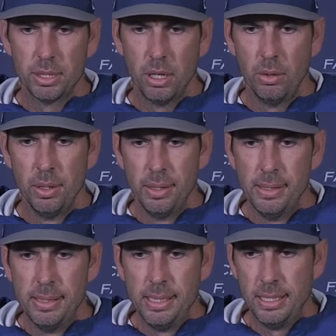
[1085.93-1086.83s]
So
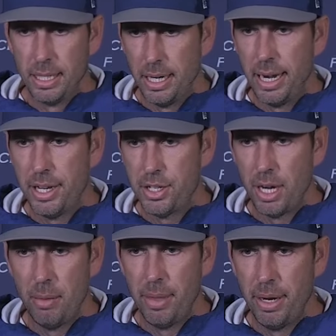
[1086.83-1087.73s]
he's done a nice
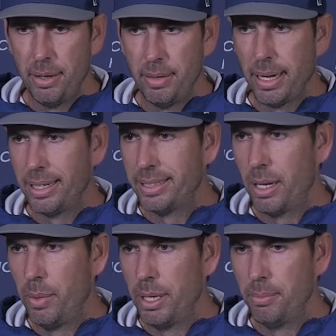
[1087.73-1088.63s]
job there. And like I
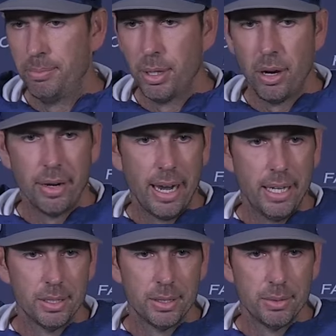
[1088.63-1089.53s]
said, we can put our
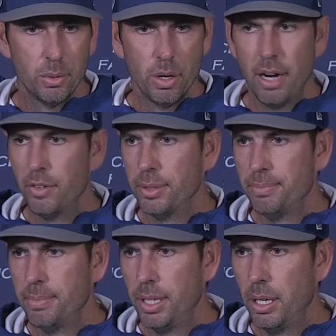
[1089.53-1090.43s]
guys wherever,
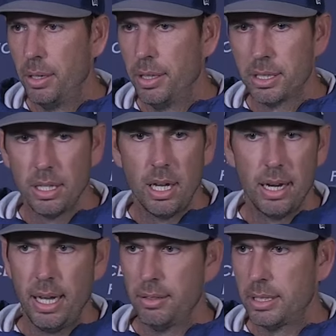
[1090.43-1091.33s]
you know, in the
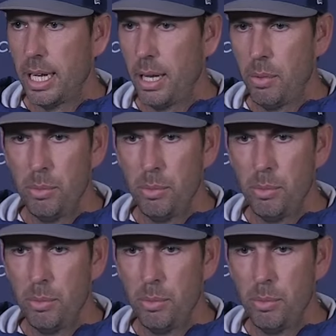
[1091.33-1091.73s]
slot, outside.